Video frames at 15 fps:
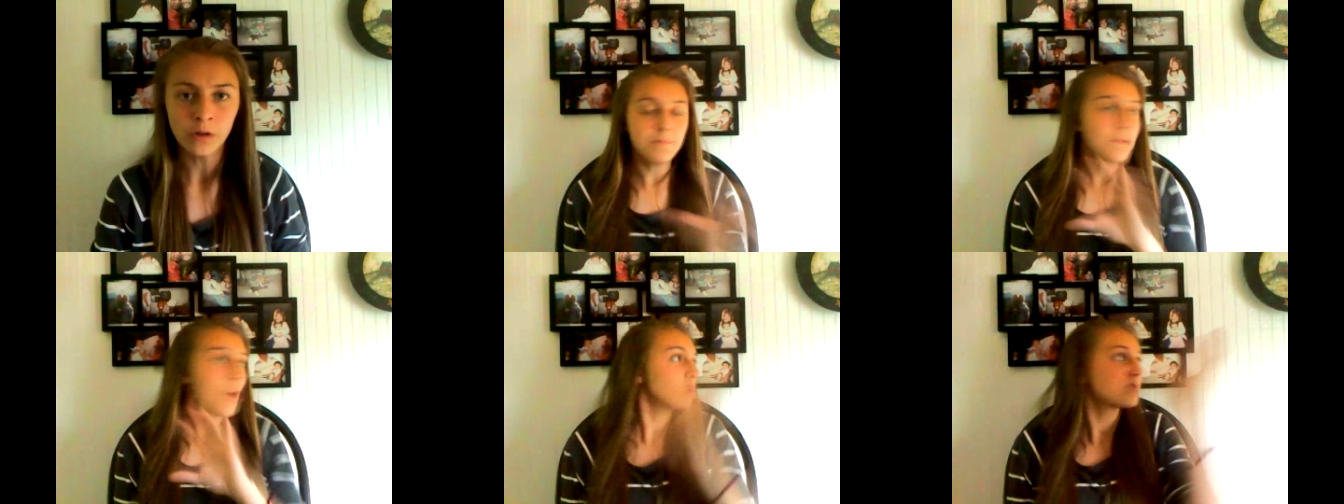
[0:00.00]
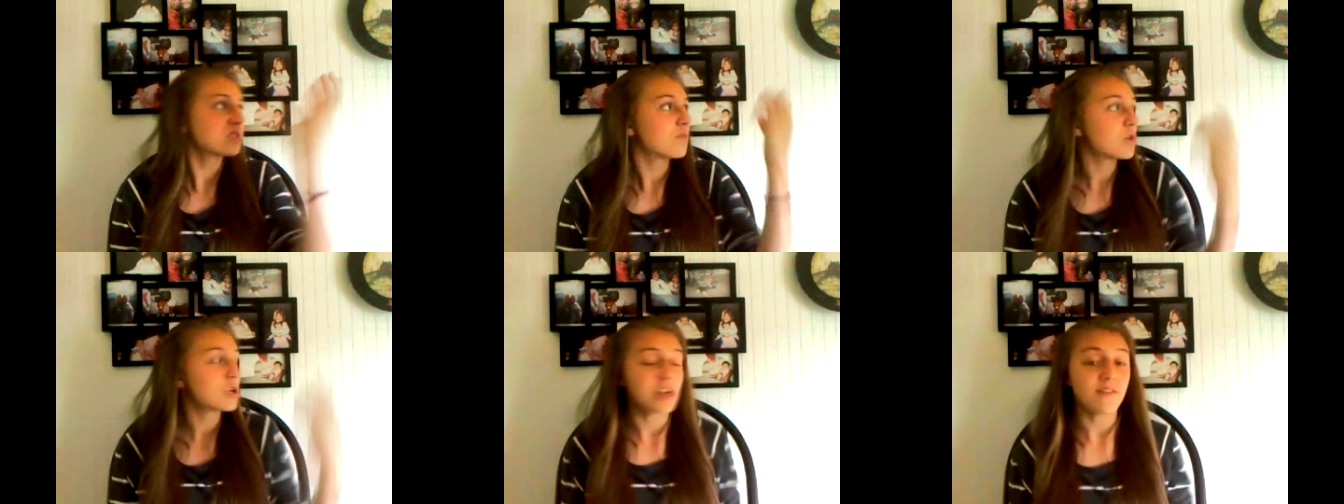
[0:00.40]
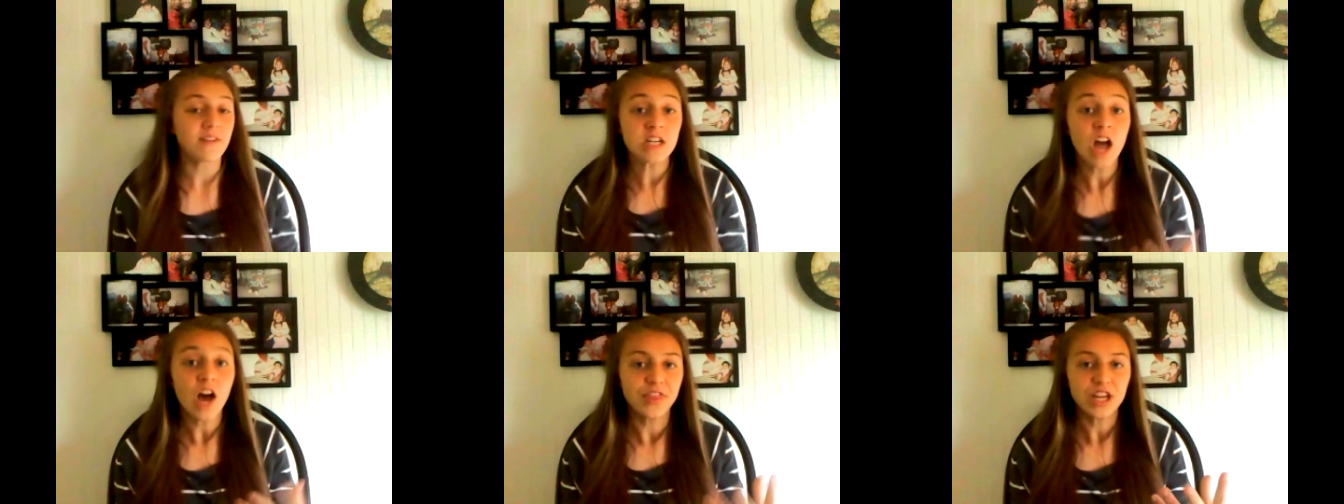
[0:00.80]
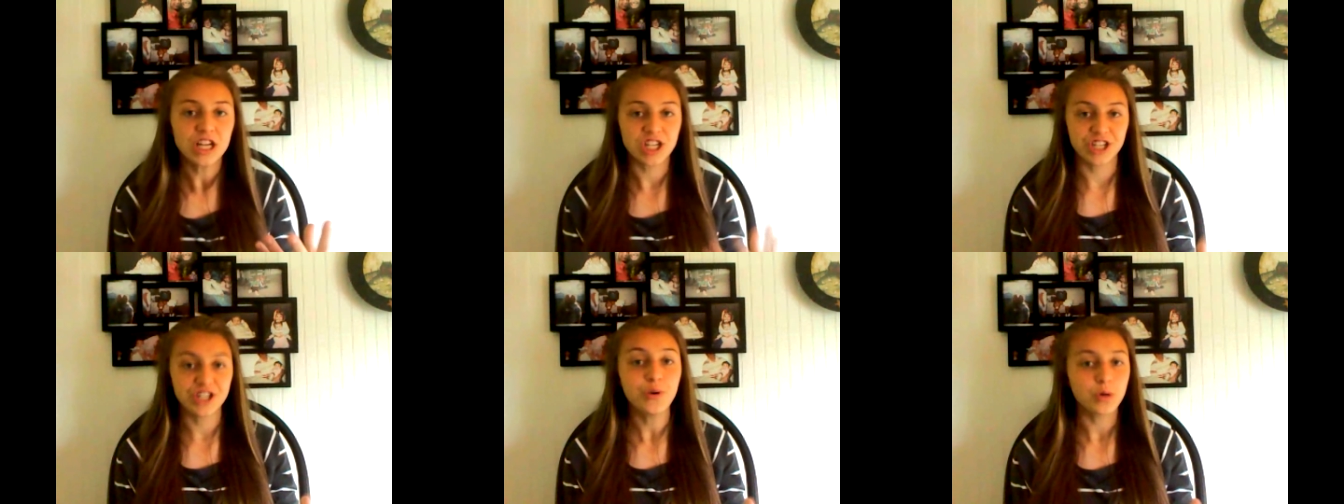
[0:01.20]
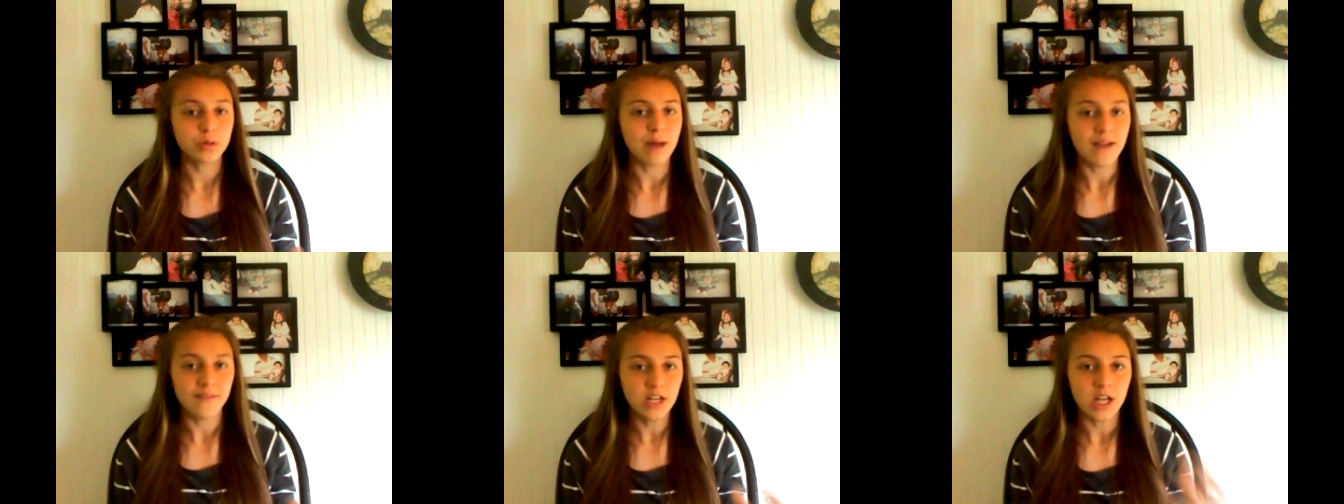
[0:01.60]
Most of which having nothing to do with
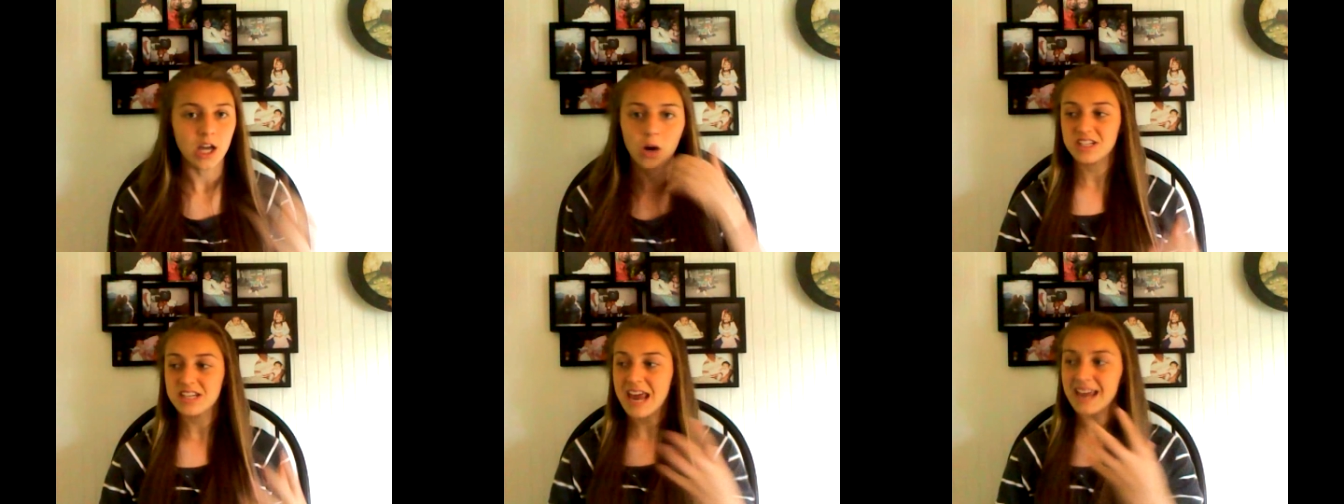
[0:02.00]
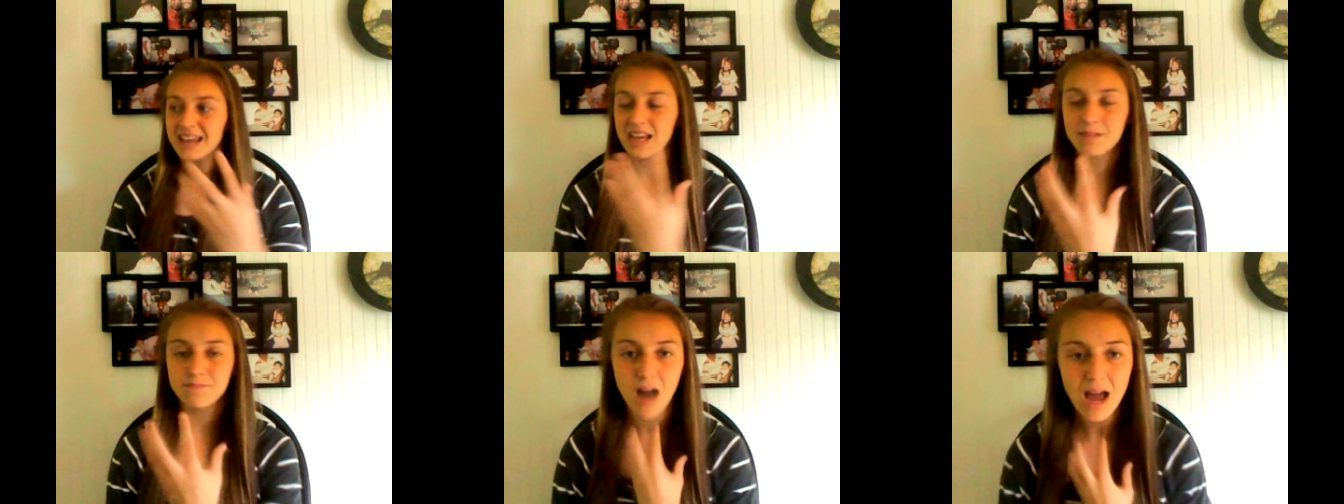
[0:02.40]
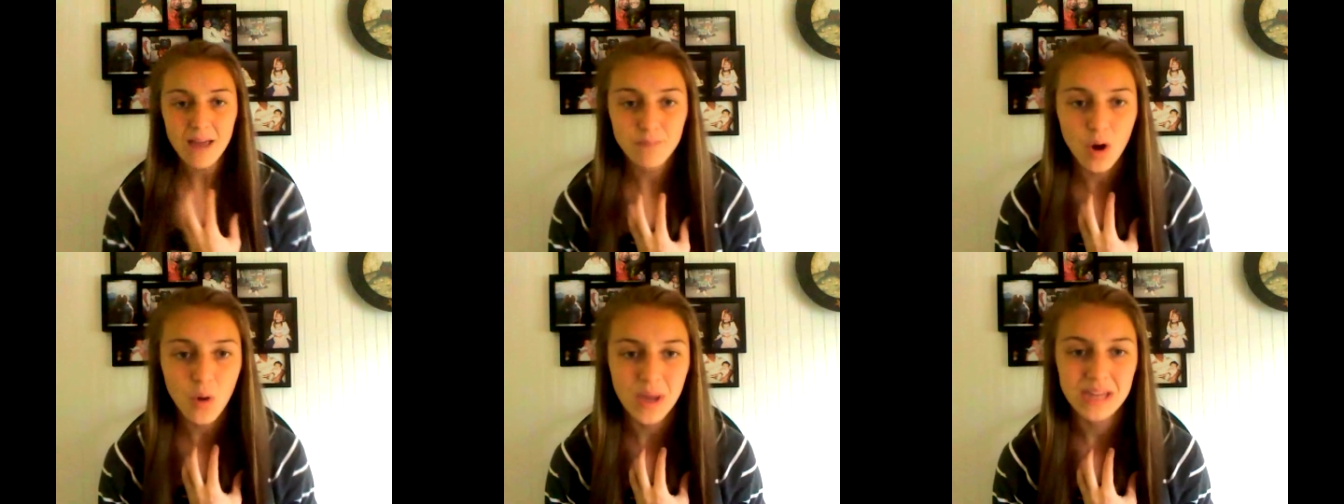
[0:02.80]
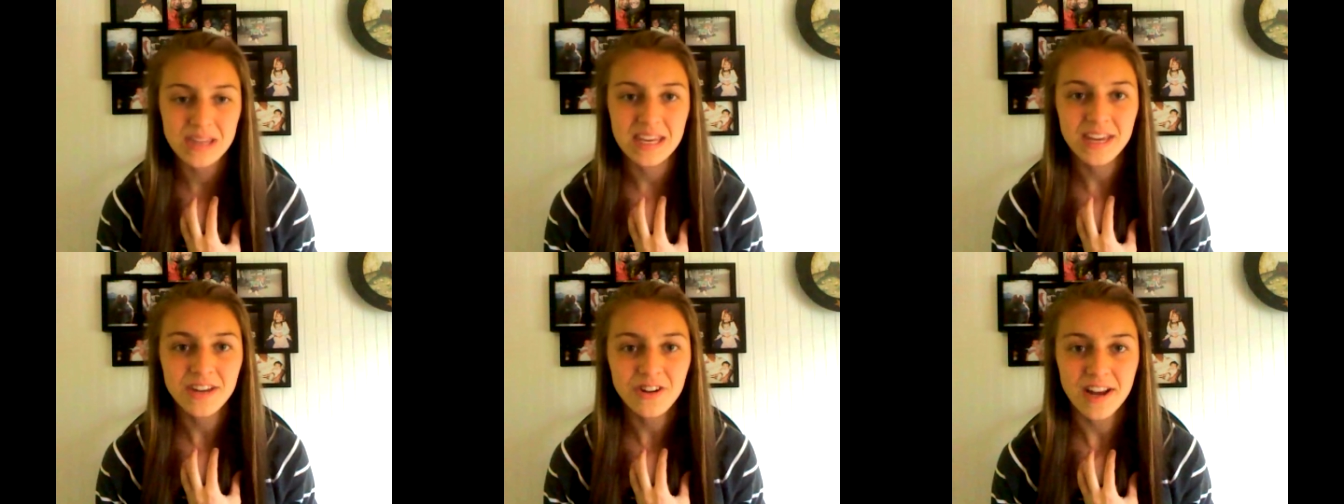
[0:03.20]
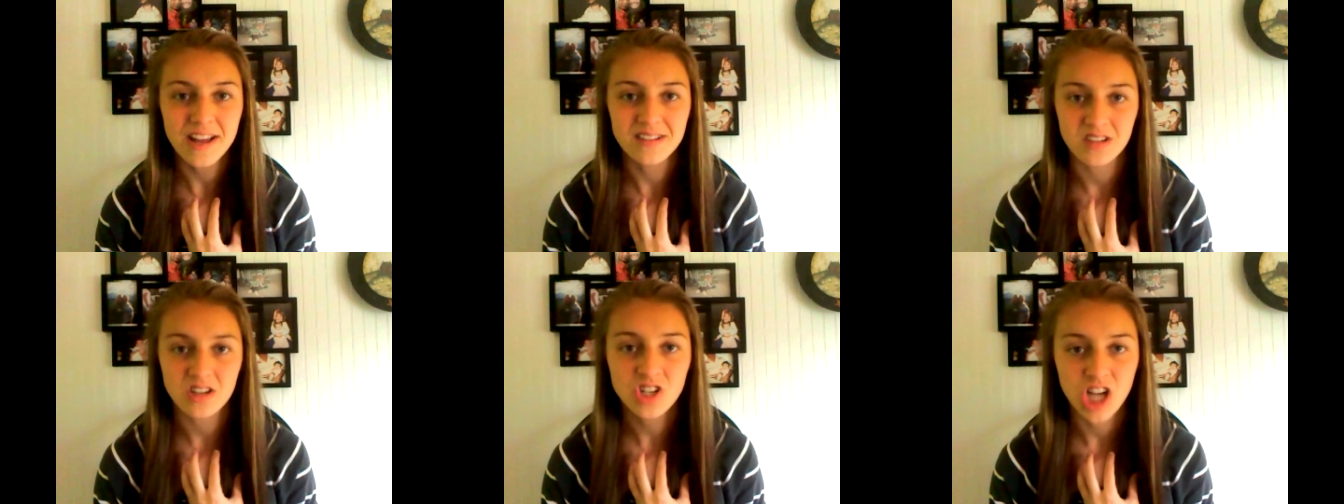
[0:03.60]
my video. Just taking my moment in the
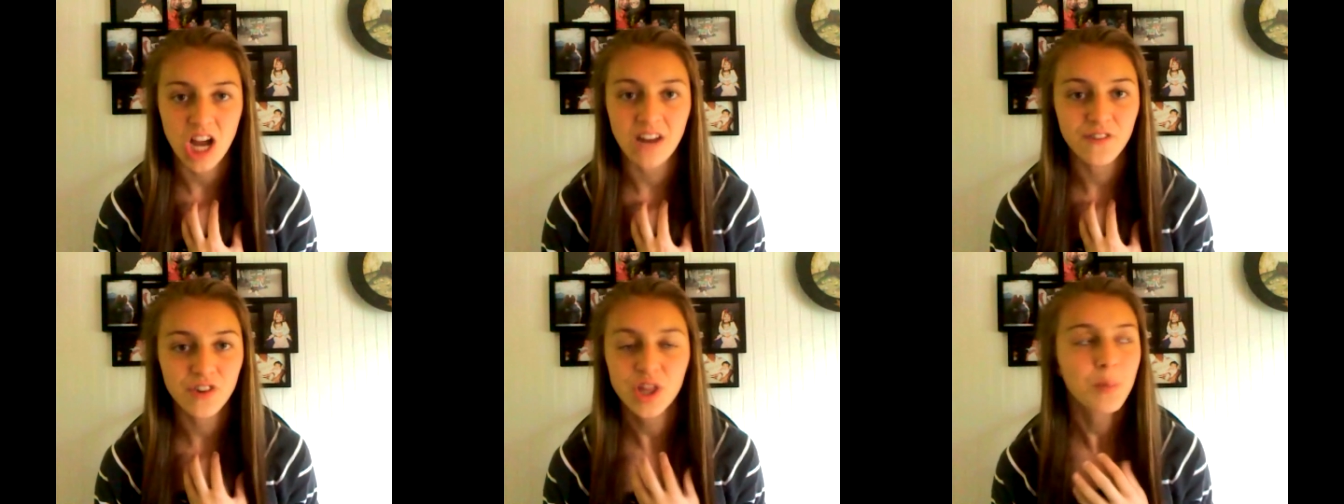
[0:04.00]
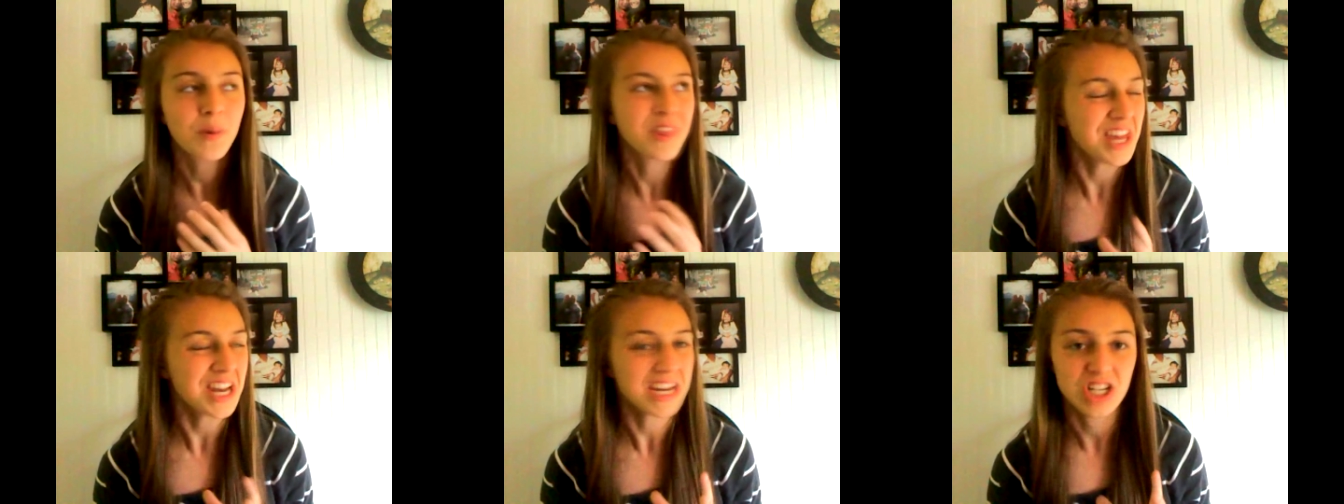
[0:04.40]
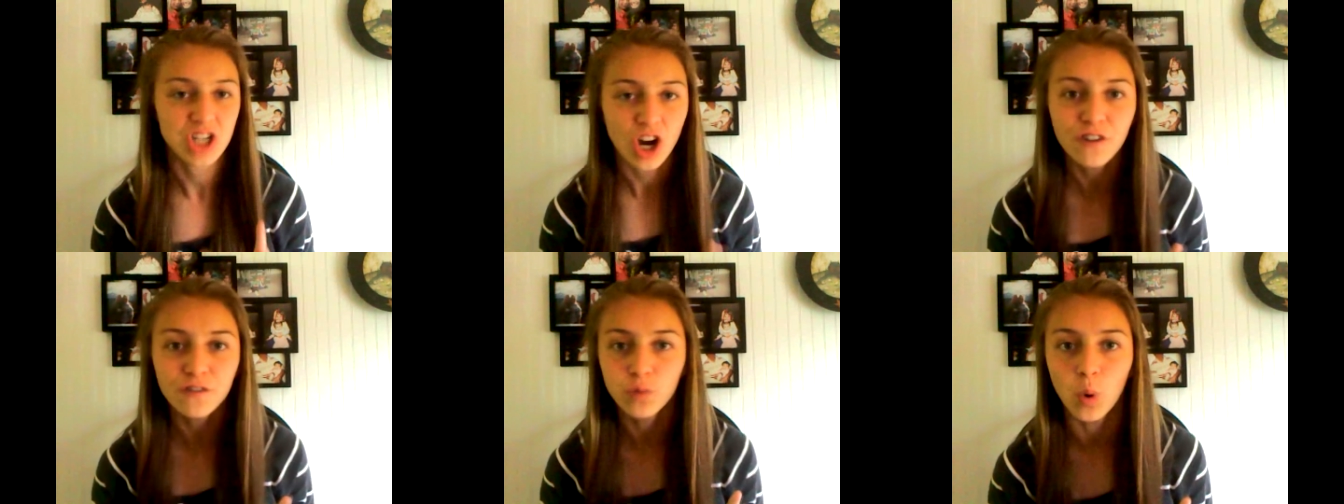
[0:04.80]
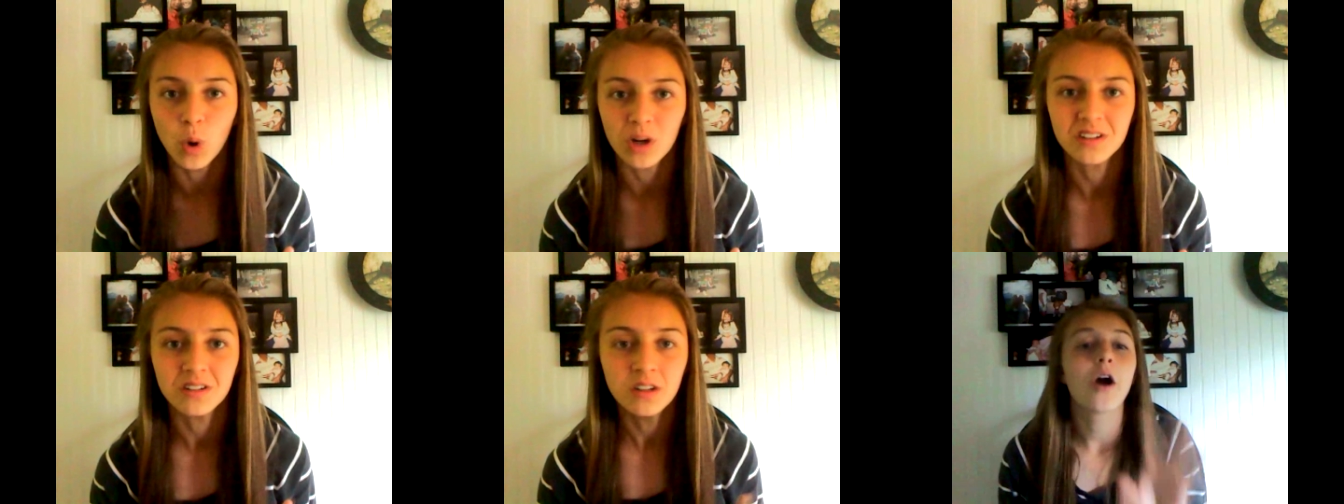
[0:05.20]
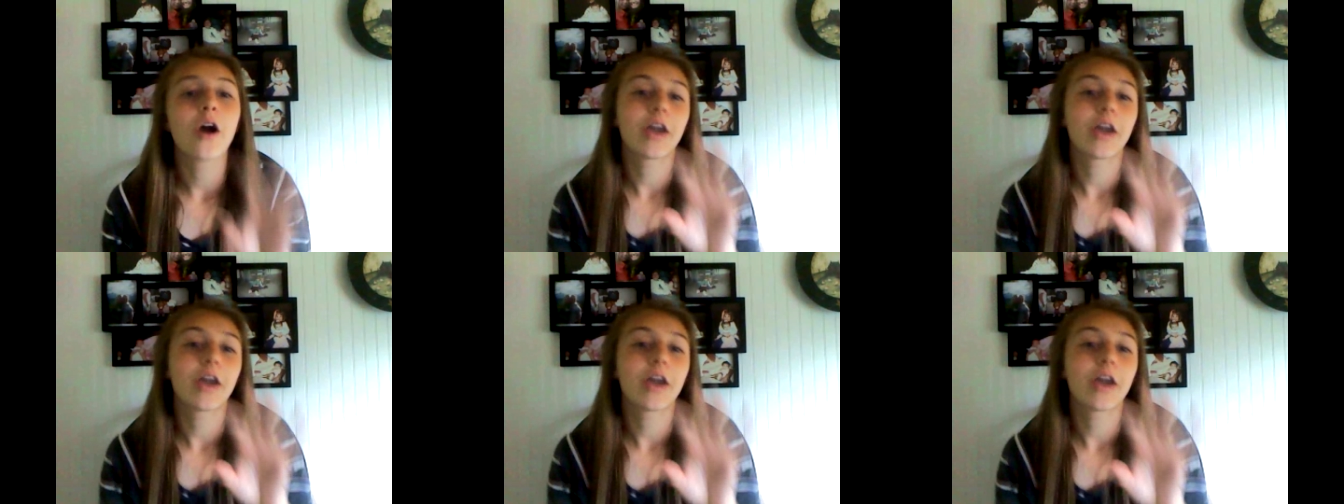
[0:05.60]
internet sunshine for their pathetic turf war.